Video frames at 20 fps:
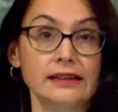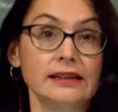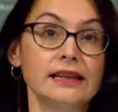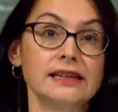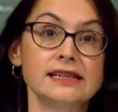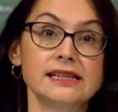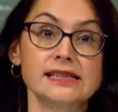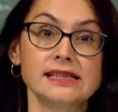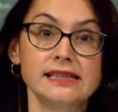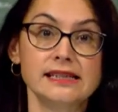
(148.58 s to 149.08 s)

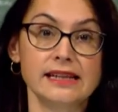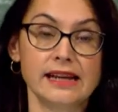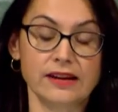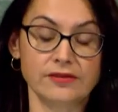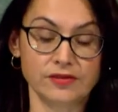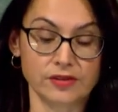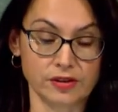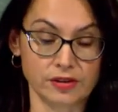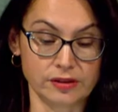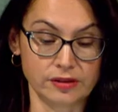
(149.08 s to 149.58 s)
Let us
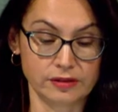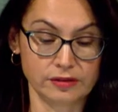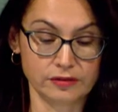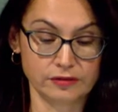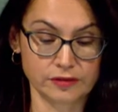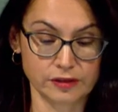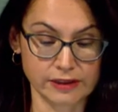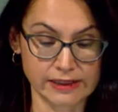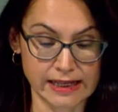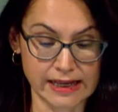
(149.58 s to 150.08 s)
never
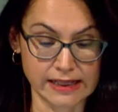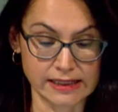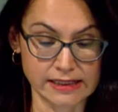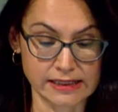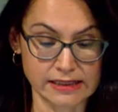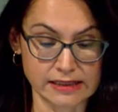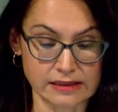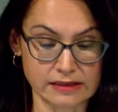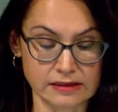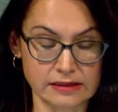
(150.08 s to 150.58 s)

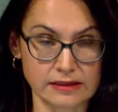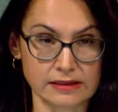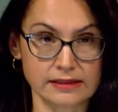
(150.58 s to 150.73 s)
forget